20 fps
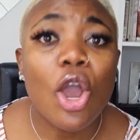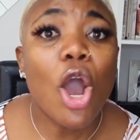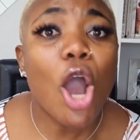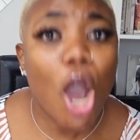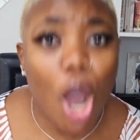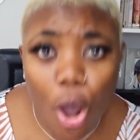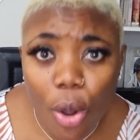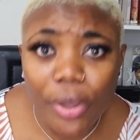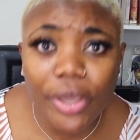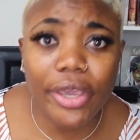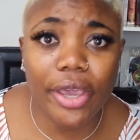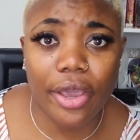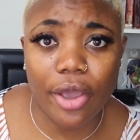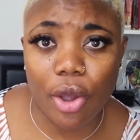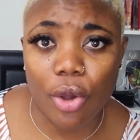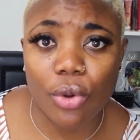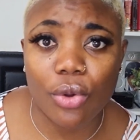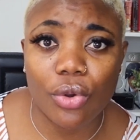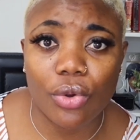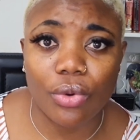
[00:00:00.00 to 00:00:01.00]
Okay,
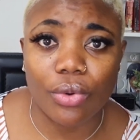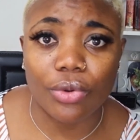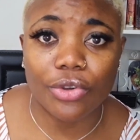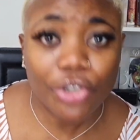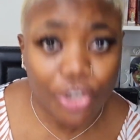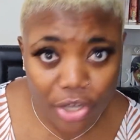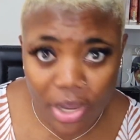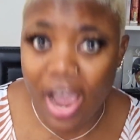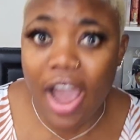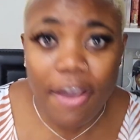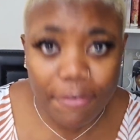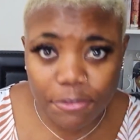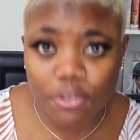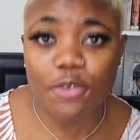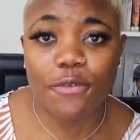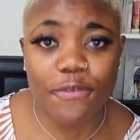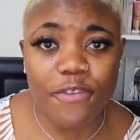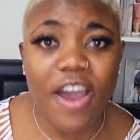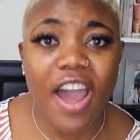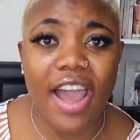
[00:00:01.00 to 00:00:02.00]
uncle, you have
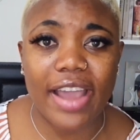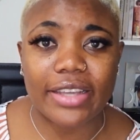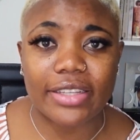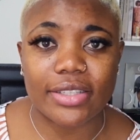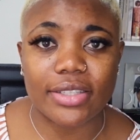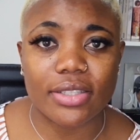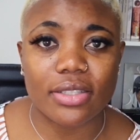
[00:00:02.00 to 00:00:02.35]
to fight.